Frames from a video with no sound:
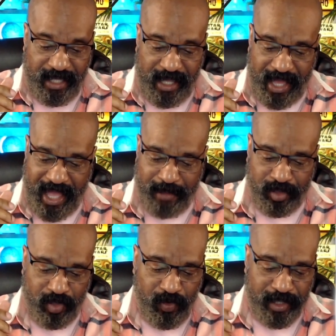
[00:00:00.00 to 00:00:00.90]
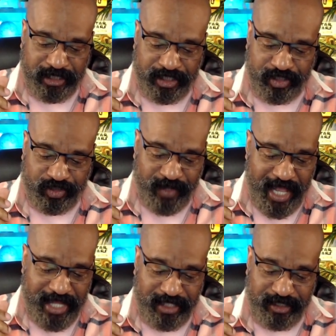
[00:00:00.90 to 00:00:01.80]
I'm going to
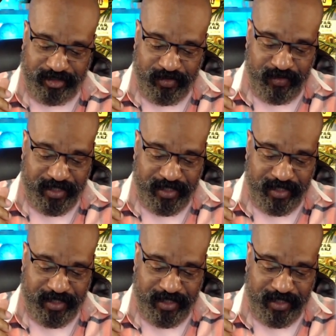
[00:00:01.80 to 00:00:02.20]
try to do